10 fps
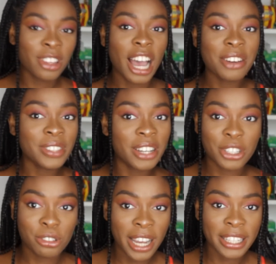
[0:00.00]
I've never
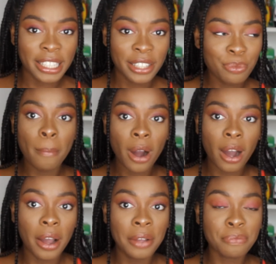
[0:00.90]
tried it,
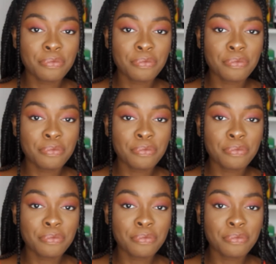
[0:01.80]
but